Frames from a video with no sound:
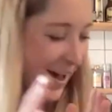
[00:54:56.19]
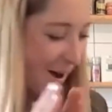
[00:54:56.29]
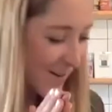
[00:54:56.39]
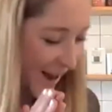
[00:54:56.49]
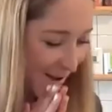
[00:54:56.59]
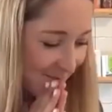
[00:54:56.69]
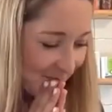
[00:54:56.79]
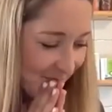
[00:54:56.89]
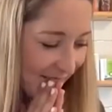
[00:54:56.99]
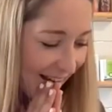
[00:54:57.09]
Okay.
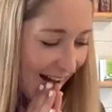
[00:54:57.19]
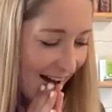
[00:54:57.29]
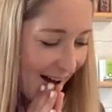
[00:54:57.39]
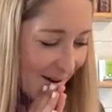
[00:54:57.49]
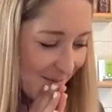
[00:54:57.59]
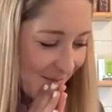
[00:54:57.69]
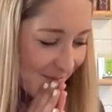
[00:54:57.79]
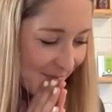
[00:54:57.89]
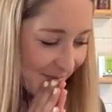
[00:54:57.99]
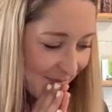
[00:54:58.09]

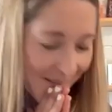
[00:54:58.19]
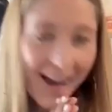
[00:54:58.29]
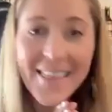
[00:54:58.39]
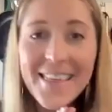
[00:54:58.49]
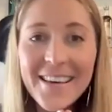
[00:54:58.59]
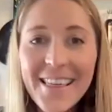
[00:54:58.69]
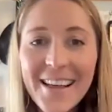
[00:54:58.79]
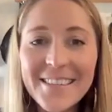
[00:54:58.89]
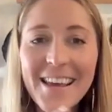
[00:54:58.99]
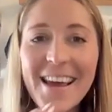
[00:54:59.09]
I think
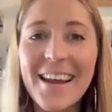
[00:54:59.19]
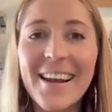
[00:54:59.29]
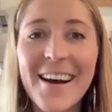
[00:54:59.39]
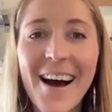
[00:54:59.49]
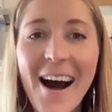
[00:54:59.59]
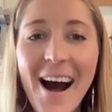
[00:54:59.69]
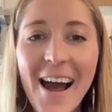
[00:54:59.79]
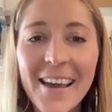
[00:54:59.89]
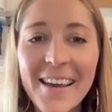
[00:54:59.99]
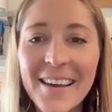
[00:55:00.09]
that's it.
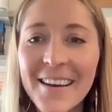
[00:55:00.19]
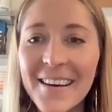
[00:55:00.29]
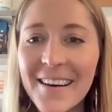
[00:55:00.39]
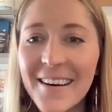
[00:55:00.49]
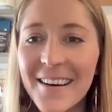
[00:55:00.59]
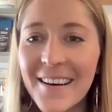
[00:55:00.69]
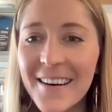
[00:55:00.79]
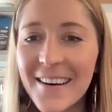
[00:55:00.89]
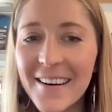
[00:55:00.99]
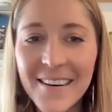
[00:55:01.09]
I'm
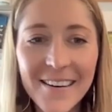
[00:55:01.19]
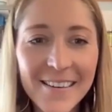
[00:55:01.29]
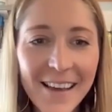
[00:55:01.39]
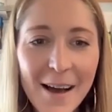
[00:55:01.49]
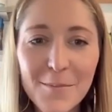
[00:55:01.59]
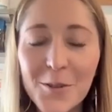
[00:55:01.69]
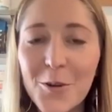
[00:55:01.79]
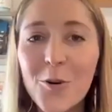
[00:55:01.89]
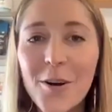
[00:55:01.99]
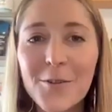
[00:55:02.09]

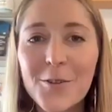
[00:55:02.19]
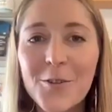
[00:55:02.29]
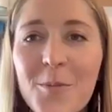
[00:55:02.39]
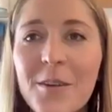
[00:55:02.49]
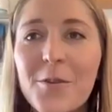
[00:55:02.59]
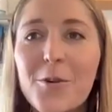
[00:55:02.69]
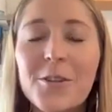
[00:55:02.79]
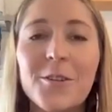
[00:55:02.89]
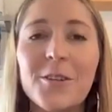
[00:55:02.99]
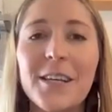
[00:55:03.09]
so grateful many of you are
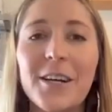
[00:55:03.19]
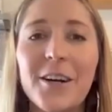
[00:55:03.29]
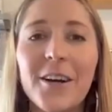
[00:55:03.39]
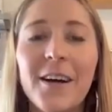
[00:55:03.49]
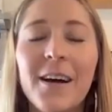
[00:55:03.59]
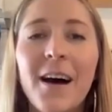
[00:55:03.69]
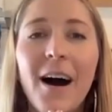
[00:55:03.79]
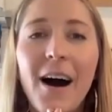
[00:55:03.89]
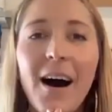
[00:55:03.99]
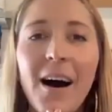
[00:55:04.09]
still here.
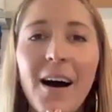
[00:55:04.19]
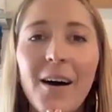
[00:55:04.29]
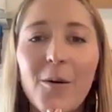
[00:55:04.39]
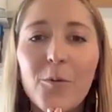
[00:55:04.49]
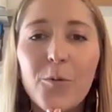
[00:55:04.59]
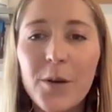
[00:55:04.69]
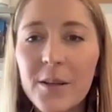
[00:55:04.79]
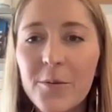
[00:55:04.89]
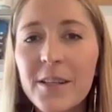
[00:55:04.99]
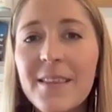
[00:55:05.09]

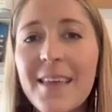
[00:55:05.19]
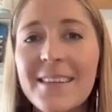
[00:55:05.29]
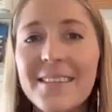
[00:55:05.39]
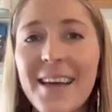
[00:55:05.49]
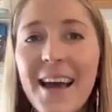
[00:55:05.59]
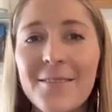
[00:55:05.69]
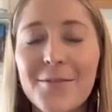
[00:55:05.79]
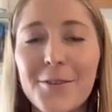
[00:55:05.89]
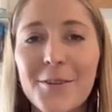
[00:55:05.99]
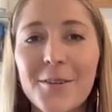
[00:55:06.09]
Really, really thanks again
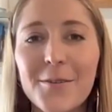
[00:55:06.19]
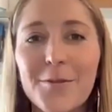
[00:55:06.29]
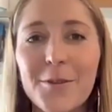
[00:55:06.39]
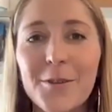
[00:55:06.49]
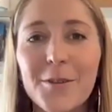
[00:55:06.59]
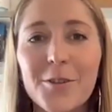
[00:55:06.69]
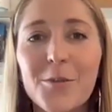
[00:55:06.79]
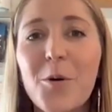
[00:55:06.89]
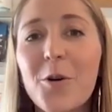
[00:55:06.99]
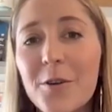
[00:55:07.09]
for your
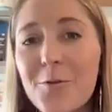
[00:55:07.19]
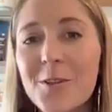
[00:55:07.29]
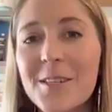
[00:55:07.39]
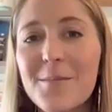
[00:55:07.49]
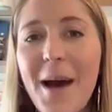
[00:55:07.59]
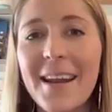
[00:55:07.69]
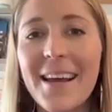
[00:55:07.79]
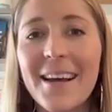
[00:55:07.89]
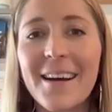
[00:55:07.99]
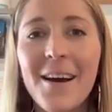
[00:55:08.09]
support of For
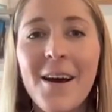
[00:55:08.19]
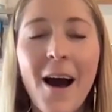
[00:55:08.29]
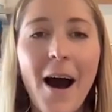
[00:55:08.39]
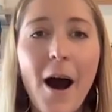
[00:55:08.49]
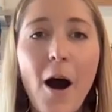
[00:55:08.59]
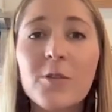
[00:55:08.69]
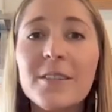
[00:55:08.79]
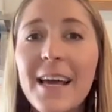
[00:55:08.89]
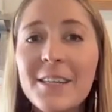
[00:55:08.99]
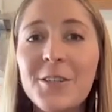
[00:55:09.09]
Sigmatic. I'll
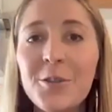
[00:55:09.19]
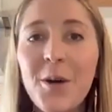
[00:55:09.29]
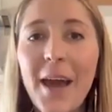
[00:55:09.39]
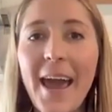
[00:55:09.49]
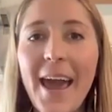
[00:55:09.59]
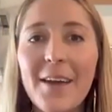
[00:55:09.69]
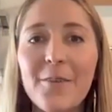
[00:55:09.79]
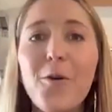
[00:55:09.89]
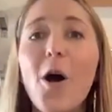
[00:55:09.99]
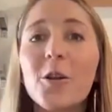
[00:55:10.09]
send you
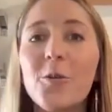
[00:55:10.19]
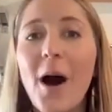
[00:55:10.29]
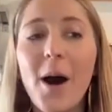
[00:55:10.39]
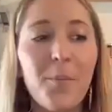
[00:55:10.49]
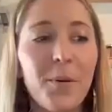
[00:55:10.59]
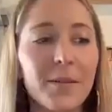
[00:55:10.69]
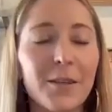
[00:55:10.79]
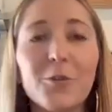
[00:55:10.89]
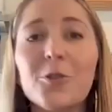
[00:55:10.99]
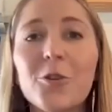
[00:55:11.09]
a follow-up
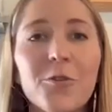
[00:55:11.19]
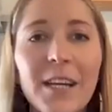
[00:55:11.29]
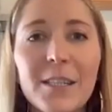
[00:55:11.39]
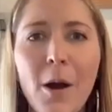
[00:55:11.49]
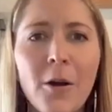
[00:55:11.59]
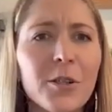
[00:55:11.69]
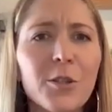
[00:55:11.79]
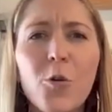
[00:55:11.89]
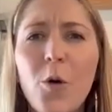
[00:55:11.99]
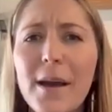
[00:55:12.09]
little survey tomorrow.
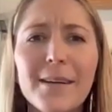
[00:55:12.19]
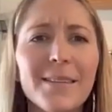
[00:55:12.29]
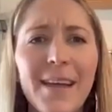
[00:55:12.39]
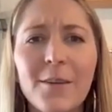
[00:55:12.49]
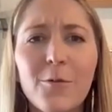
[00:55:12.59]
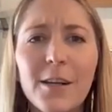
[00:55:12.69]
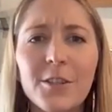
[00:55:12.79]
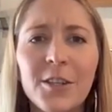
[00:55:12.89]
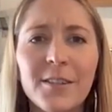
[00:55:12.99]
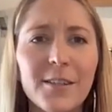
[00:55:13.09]
It's quick, it's 10
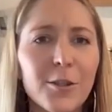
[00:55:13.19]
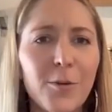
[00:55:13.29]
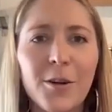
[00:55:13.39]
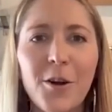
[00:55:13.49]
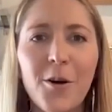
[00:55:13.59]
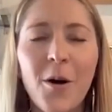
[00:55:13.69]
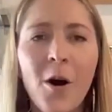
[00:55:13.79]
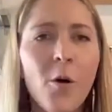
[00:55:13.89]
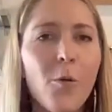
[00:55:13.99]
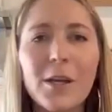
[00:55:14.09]
questions. I just want to know
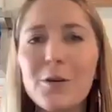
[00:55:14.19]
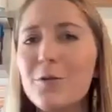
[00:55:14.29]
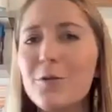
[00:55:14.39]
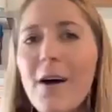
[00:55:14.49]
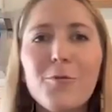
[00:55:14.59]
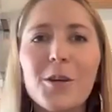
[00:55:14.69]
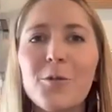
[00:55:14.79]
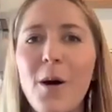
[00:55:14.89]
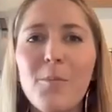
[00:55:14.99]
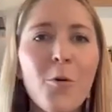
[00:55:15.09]
what you love, what
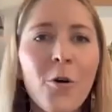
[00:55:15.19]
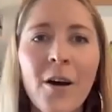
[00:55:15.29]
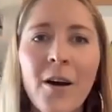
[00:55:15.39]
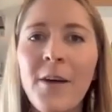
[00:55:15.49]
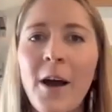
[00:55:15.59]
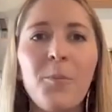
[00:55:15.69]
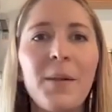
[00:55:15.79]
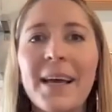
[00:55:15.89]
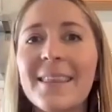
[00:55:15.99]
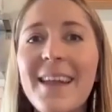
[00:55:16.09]
you want more of, help
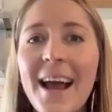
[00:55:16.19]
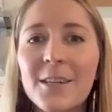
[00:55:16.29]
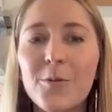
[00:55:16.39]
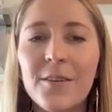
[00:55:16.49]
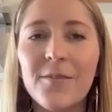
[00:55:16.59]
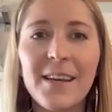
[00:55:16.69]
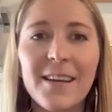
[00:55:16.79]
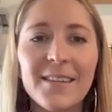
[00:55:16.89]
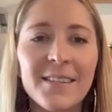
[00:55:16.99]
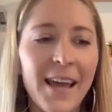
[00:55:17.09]
plan the next one of
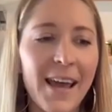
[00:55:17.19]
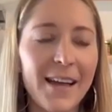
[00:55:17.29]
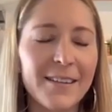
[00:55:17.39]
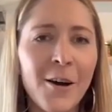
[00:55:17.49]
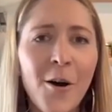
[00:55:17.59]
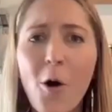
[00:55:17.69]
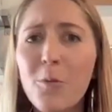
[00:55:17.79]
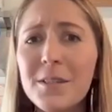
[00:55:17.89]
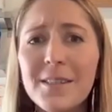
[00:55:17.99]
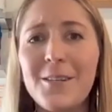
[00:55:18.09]
these, and
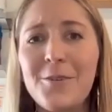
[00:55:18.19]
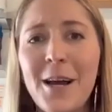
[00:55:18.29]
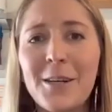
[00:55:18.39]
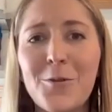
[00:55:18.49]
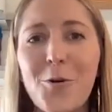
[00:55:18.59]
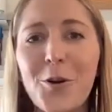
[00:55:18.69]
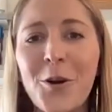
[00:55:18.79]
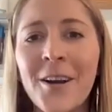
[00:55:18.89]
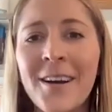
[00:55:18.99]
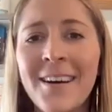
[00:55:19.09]
hope to see you next
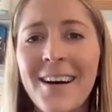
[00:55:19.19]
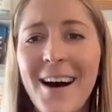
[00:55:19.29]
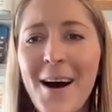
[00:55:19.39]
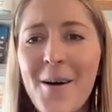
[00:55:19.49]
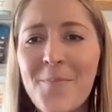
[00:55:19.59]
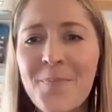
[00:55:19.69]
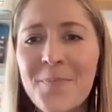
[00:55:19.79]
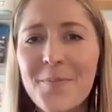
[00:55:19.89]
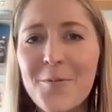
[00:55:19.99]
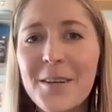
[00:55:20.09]
quarter.
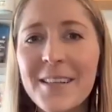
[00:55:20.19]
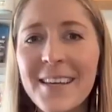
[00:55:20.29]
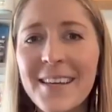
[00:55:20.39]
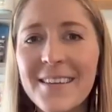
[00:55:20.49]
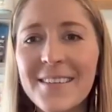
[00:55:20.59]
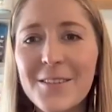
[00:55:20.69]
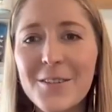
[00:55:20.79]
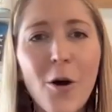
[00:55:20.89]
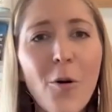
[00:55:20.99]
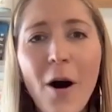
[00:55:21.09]
Really
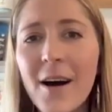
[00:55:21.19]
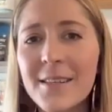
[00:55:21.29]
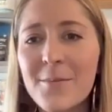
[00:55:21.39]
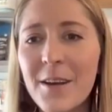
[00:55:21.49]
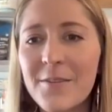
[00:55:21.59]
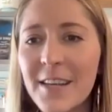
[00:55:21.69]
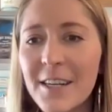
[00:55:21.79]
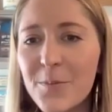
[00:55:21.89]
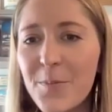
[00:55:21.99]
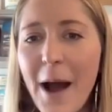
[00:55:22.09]
so awesome. We have
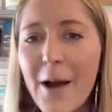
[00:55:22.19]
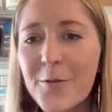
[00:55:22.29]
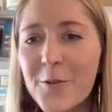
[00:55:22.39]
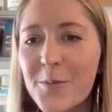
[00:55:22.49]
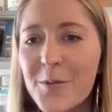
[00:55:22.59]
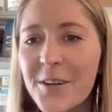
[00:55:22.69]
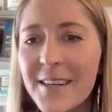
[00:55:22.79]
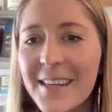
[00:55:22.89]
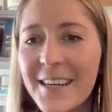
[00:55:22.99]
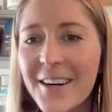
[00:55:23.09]
such a powerful
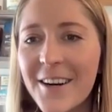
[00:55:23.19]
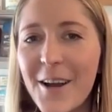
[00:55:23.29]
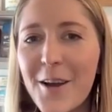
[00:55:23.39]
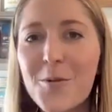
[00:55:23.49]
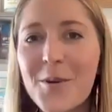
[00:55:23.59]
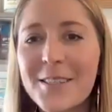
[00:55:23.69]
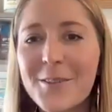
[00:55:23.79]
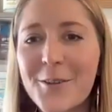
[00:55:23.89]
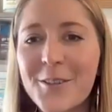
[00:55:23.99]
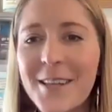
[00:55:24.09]
community here. I hope you guys
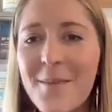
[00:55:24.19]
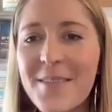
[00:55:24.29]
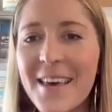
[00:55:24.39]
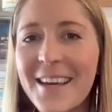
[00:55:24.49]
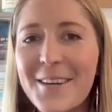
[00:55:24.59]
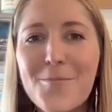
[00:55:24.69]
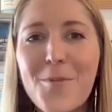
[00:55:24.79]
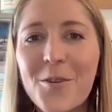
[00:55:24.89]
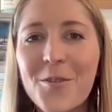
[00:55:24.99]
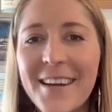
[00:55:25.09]
learned something and are
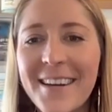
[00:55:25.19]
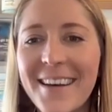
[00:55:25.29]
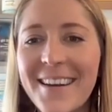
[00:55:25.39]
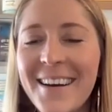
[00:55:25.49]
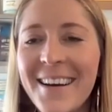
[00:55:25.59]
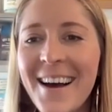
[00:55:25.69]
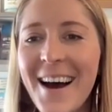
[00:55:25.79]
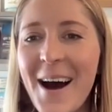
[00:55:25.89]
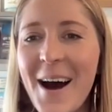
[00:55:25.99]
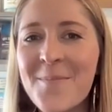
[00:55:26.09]
motivated,
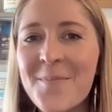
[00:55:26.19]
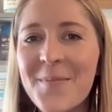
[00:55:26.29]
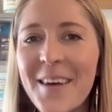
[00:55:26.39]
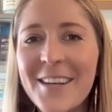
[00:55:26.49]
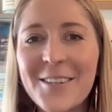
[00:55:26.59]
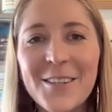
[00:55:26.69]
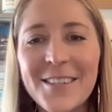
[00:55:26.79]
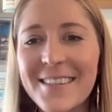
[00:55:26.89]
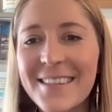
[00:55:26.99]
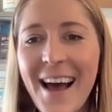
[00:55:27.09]
and
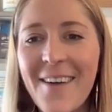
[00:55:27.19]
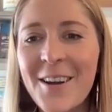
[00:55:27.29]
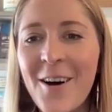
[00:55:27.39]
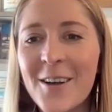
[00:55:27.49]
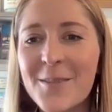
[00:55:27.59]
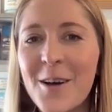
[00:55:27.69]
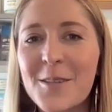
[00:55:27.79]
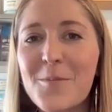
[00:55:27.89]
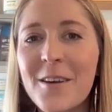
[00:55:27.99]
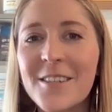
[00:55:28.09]
just have an awesome,
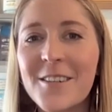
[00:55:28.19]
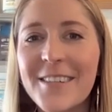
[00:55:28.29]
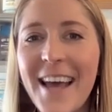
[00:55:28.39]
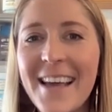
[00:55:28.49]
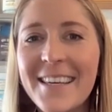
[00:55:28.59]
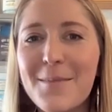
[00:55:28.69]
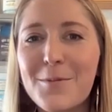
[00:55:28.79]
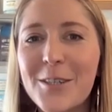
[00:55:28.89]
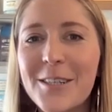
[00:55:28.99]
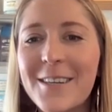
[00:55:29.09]
awesome rest of your day. Keep
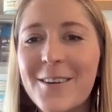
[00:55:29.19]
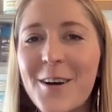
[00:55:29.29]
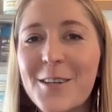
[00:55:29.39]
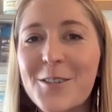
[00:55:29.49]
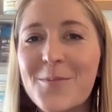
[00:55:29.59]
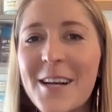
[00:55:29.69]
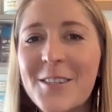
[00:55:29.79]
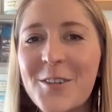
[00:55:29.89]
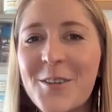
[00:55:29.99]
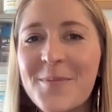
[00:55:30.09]
drinking your functional
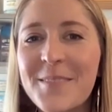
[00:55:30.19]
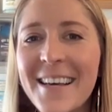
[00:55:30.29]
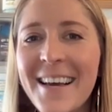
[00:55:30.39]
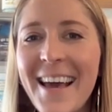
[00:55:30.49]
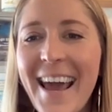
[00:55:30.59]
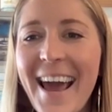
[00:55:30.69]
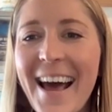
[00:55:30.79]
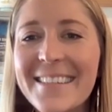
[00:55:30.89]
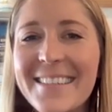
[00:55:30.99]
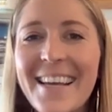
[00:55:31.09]
mushrooms
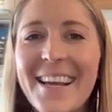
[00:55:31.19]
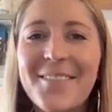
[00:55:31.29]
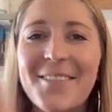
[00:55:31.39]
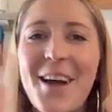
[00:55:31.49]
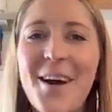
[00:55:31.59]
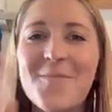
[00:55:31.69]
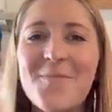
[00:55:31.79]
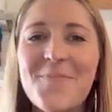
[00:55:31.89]
and take care for now.